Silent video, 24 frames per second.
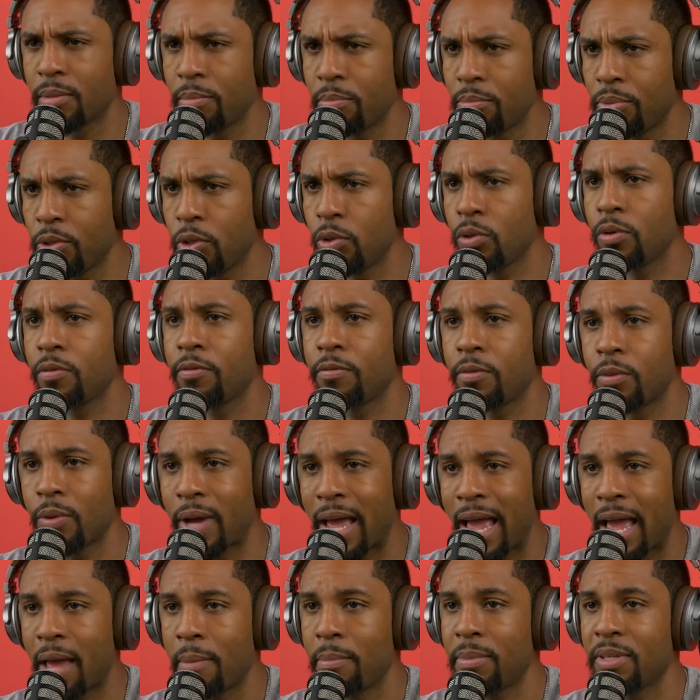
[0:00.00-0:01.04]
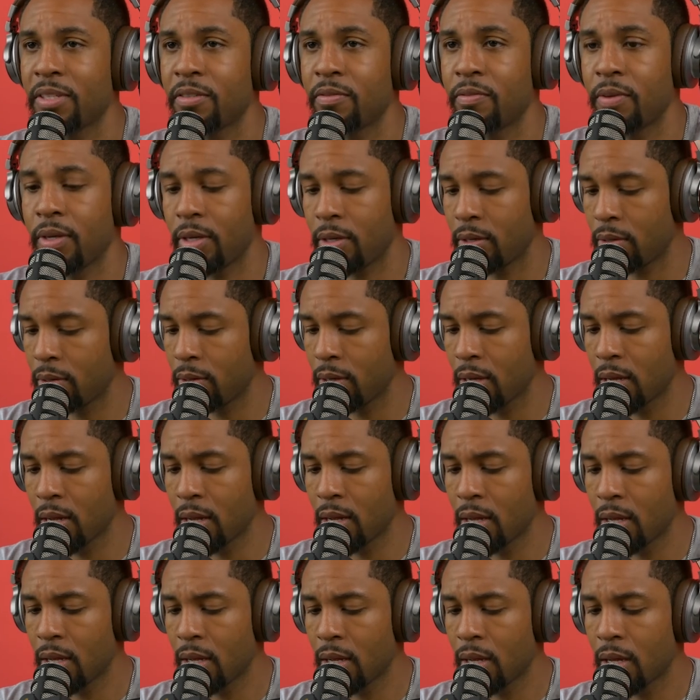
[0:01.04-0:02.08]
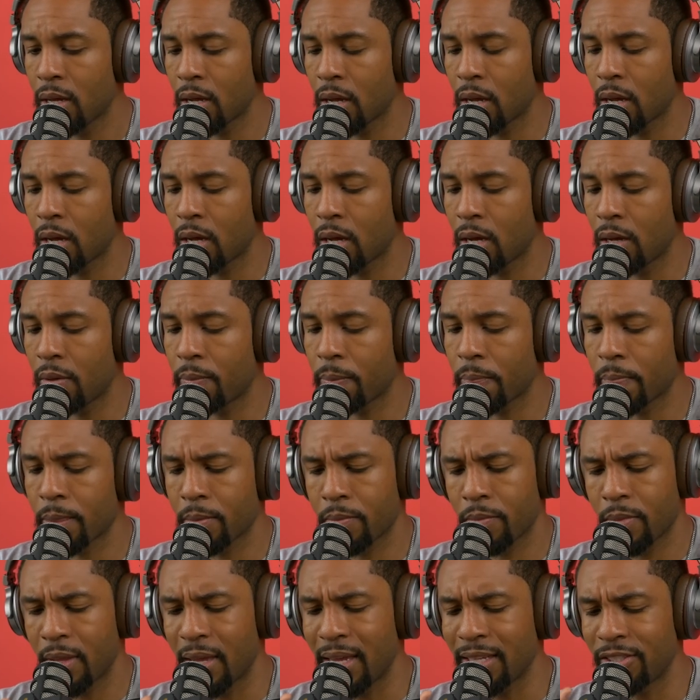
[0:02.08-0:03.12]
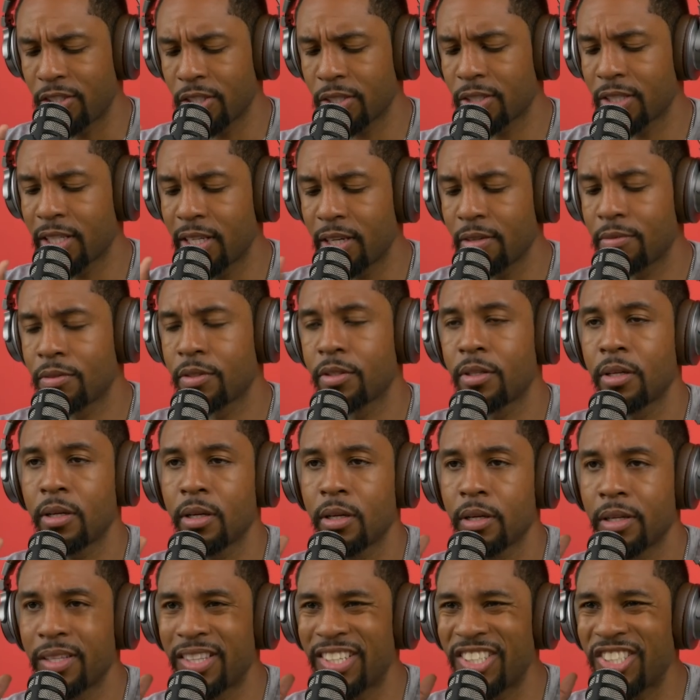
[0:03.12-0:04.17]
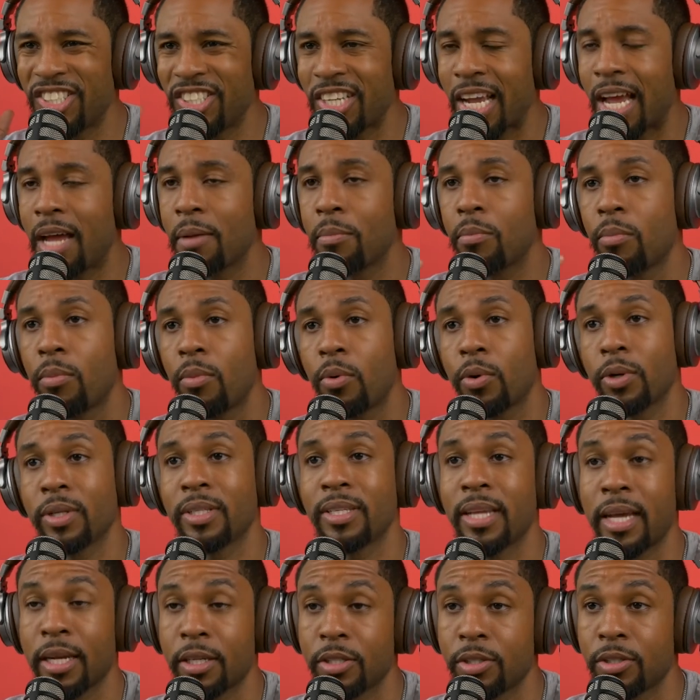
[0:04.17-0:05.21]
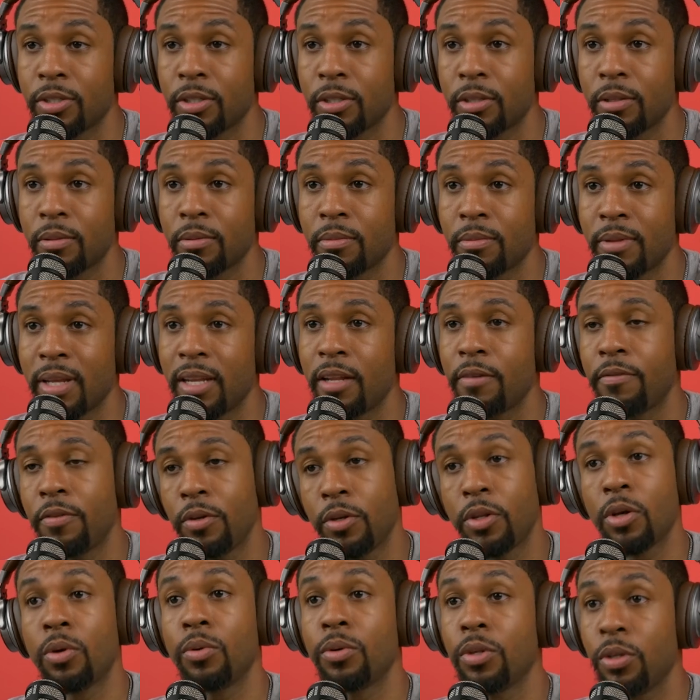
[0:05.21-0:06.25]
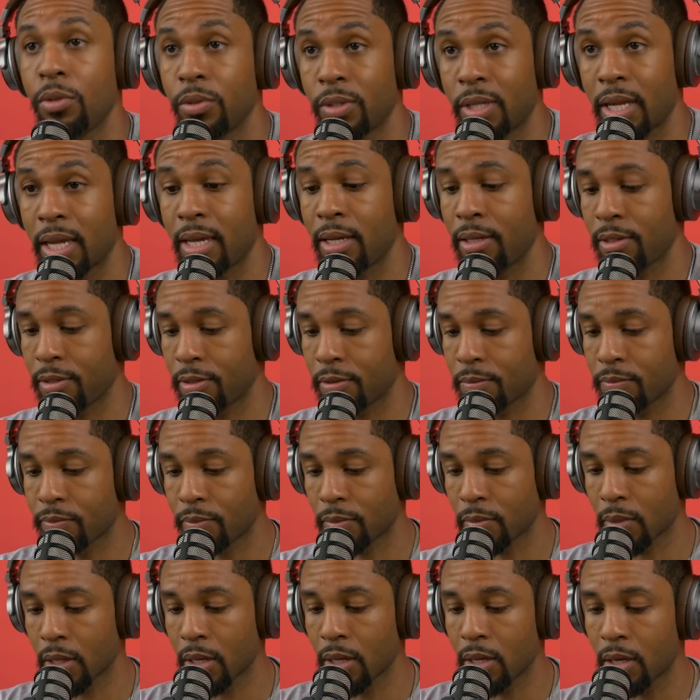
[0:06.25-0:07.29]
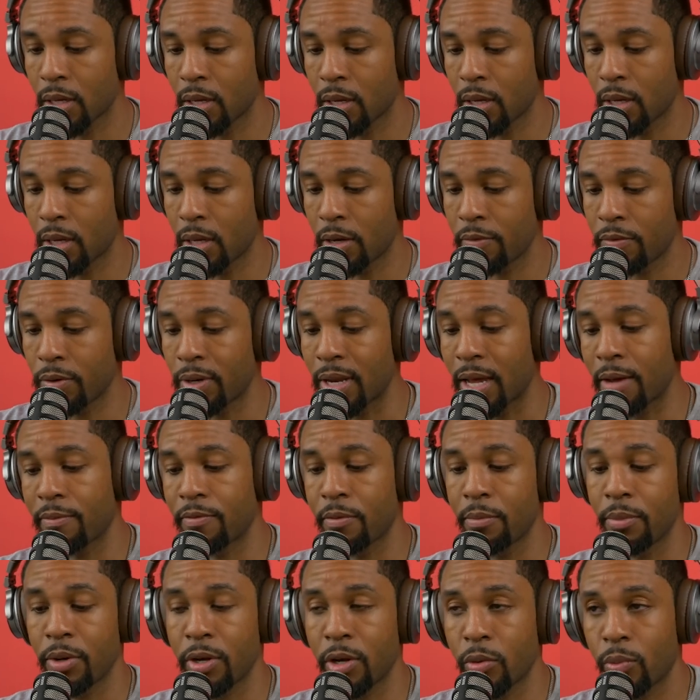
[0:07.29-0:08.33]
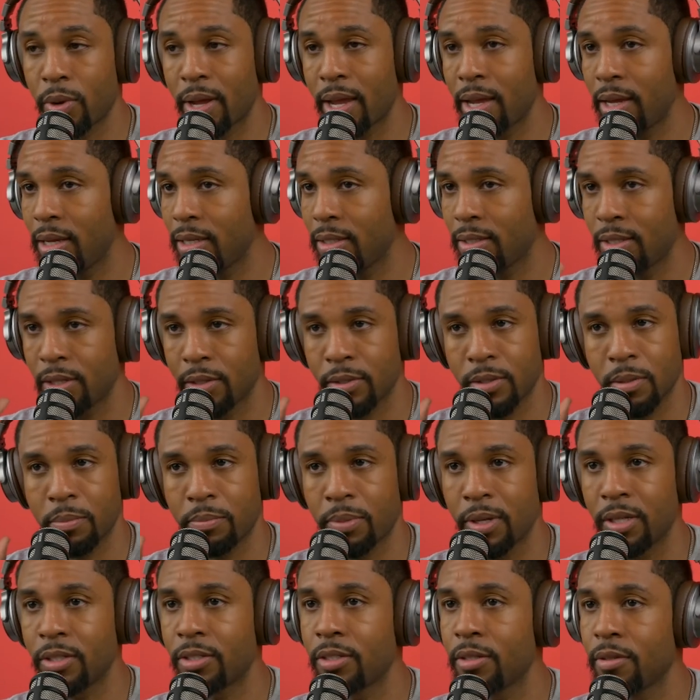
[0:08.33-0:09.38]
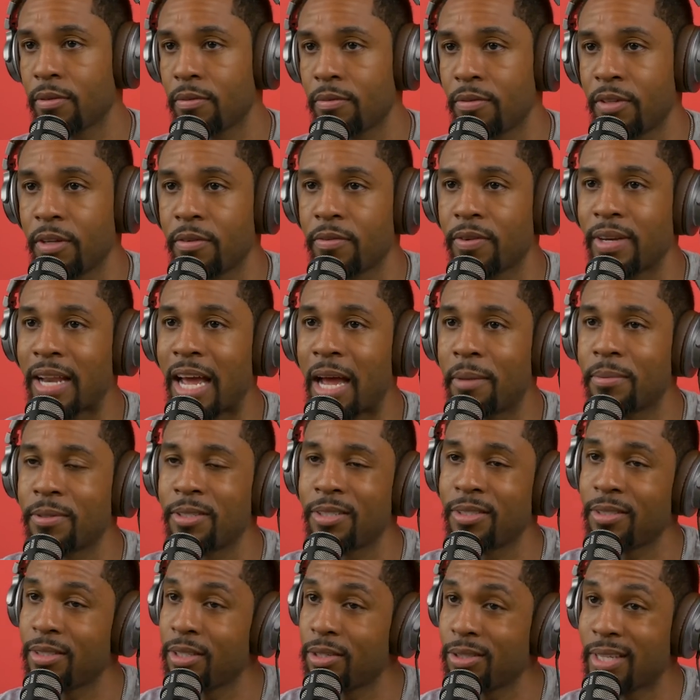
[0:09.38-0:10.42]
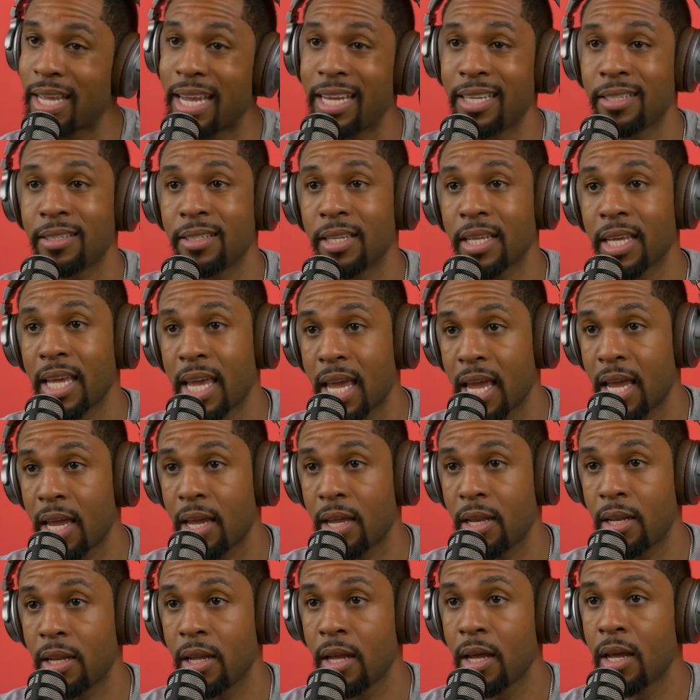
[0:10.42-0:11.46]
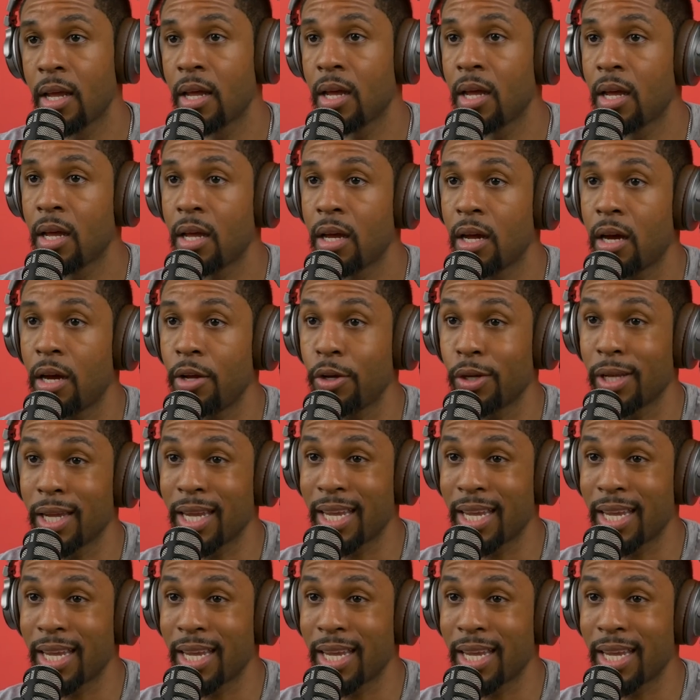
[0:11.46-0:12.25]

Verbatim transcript: a beautiful atmosphere uh, it just gives the the shot more texture than if you don't use haze uh, if you're not familiar with haze there's a bunch of different options there's haze in the can uh, you can